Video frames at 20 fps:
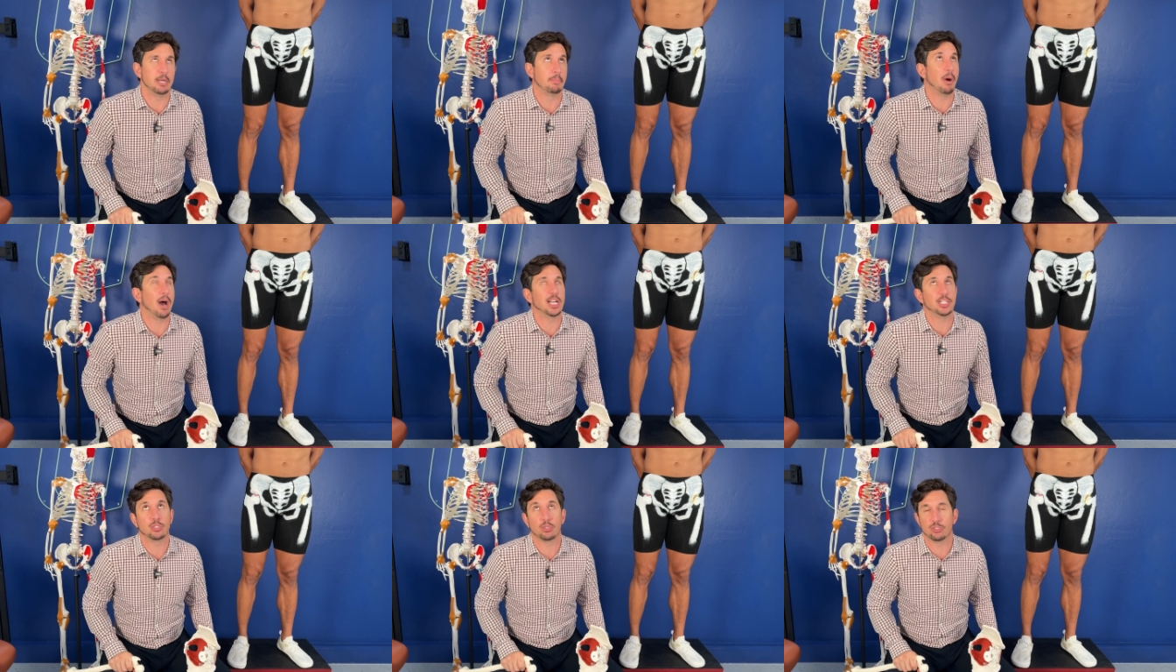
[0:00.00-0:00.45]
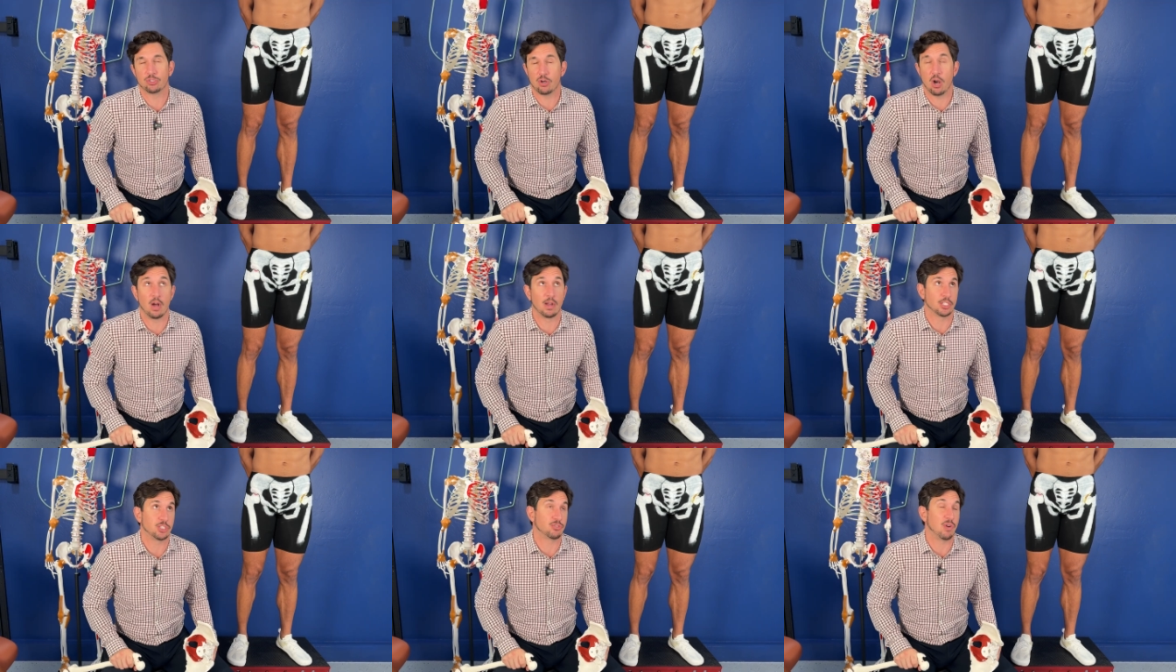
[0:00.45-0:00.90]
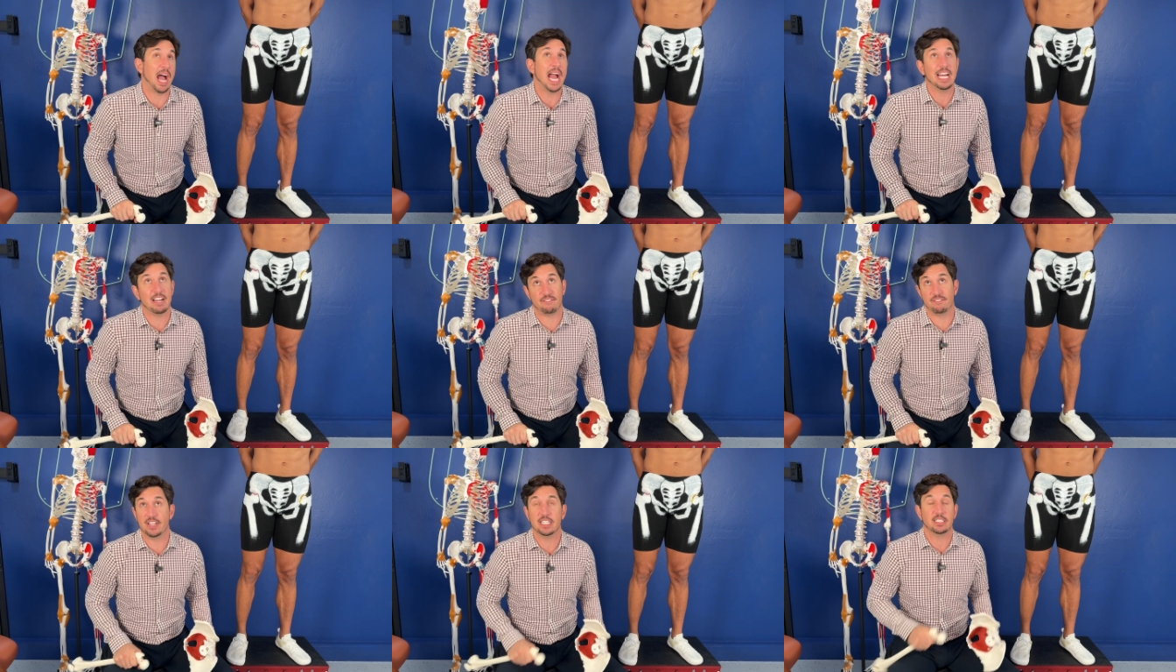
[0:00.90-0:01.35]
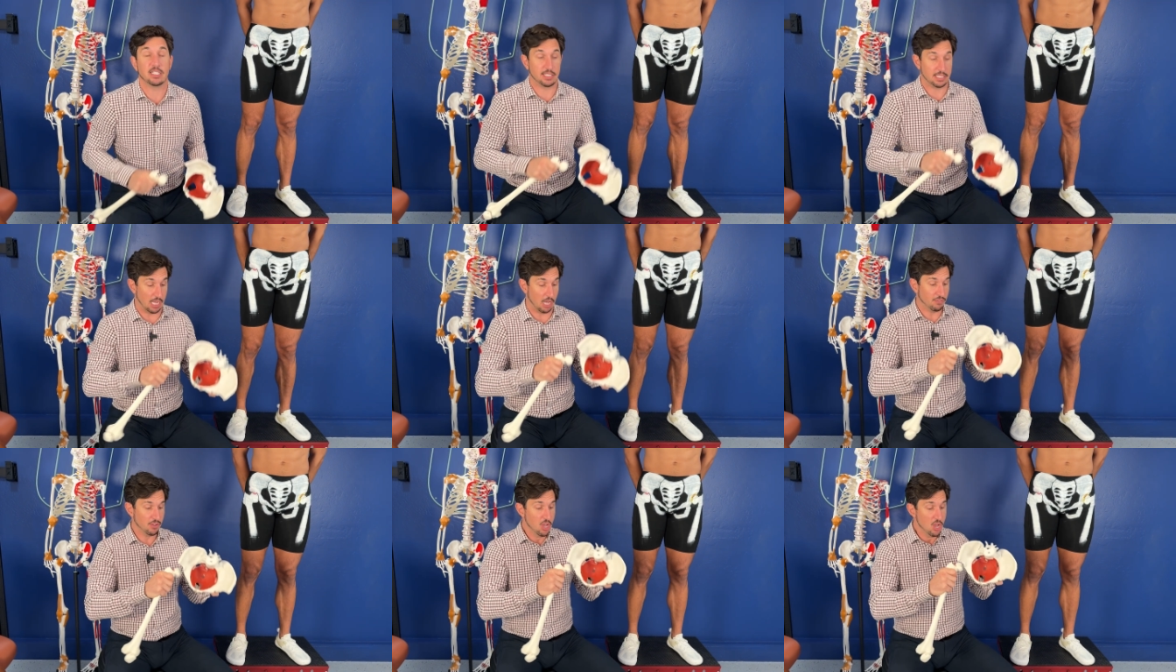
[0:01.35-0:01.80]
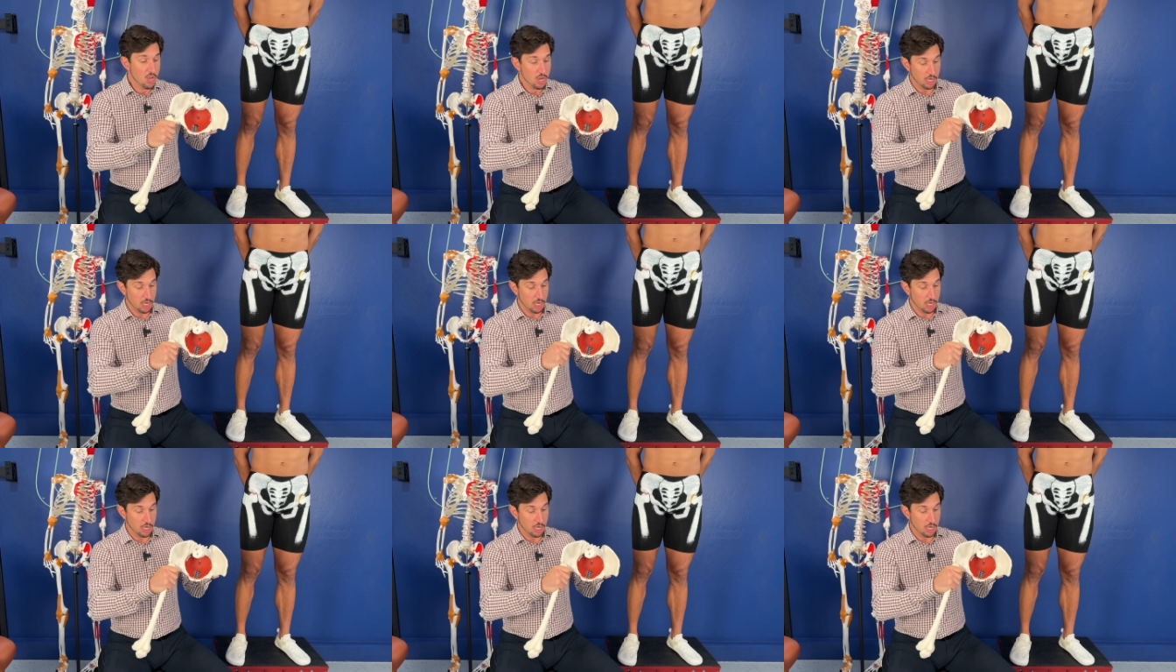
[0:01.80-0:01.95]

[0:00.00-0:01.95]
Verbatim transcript: Your body's so strong, it's trying to fix itself.